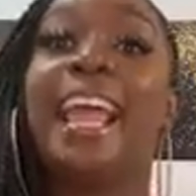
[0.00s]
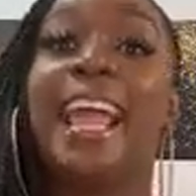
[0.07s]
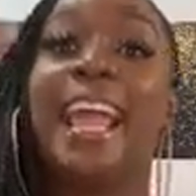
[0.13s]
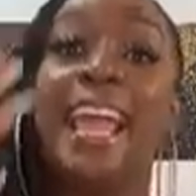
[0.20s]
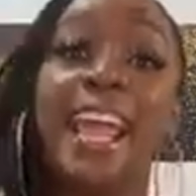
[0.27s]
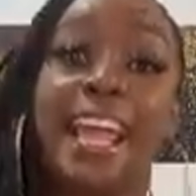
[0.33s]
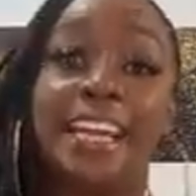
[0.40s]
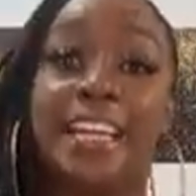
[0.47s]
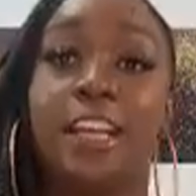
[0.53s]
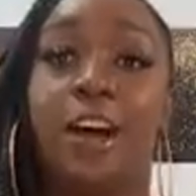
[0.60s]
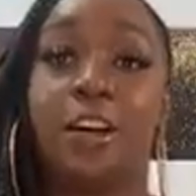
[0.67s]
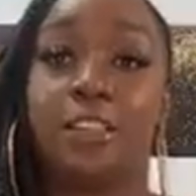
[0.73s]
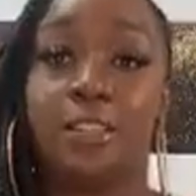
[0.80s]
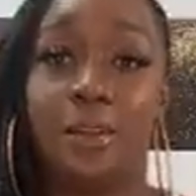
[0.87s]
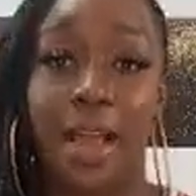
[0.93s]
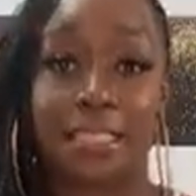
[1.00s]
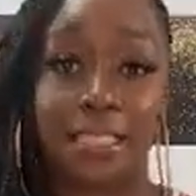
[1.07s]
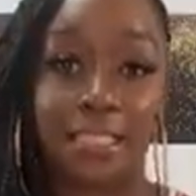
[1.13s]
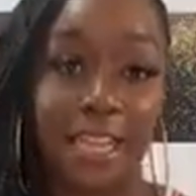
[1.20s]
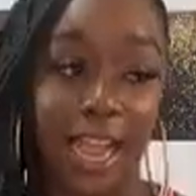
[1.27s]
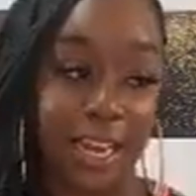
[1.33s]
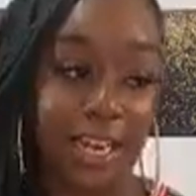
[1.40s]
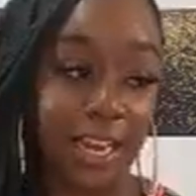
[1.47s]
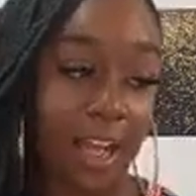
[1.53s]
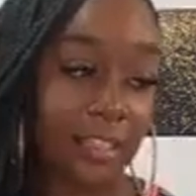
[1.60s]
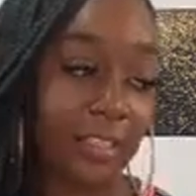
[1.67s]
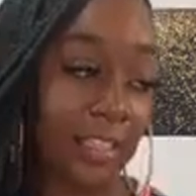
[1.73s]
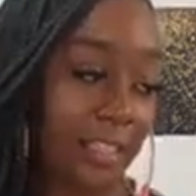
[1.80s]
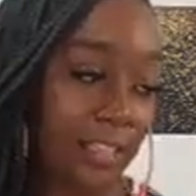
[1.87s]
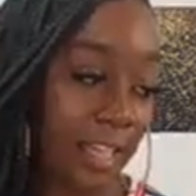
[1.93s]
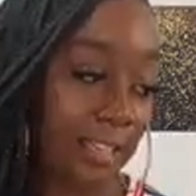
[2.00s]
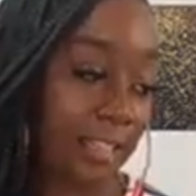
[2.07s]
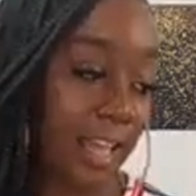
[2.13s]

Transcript: and it also has a diagnostic test